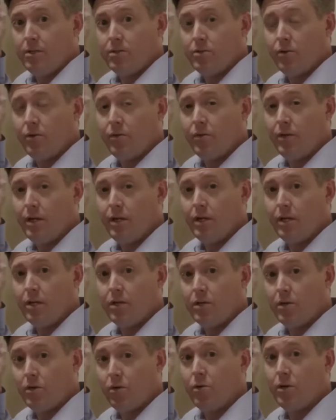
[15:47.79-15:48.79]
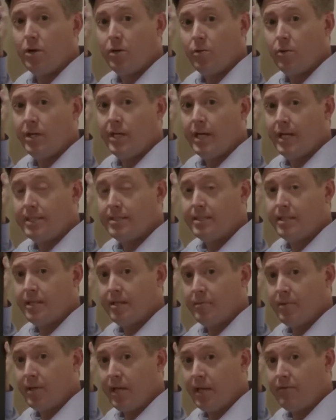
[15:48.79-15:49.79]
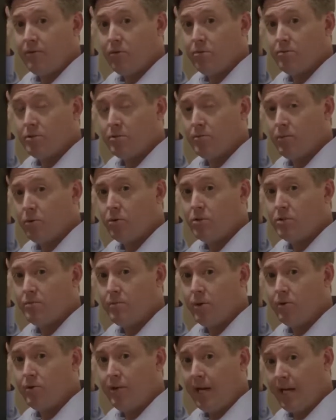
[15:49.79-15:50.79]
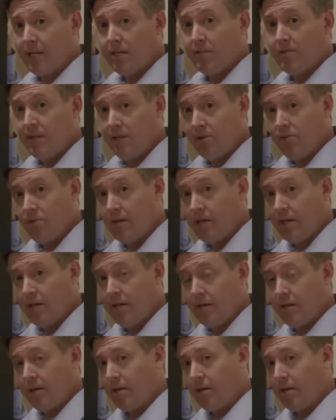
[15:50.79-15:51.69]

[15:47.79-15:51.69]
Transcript: So the Corning One SDN platform supports both Active Ethernet.